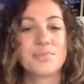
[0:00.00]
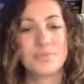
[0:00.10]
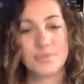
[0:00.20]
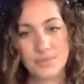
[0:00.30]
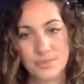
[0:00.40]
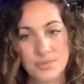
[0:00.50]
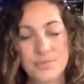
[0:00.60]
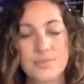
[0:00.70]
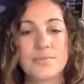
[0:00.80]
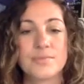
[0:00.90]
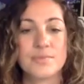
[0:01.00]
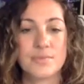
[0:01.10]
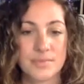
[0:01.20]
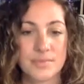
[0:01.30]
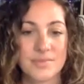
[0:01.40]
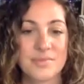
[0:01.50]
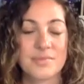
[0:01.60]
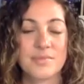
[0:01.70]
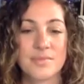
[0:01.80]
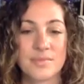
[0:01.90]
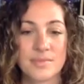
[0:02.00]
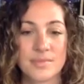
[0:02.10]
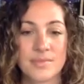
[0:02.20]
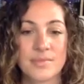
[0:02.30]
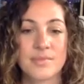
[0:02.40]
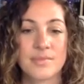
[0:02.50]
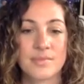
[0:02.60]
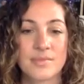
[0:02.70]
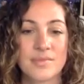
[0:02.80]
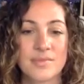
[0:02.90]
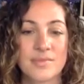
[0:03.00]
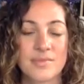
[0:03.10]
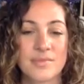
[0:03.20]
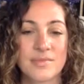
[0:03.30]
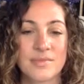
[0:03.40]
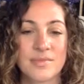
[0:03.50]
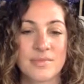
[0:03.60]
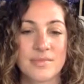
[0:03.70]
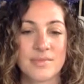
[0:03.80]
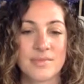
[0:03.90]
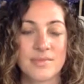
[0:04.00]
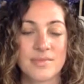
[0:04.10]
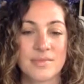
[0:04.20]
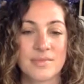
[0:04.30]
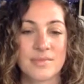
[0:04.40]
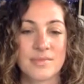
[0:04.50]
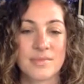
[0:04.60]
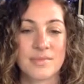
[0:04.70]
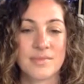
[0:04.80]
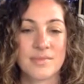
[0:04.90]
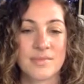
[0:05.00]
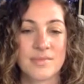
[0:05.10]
This person isn't speaking.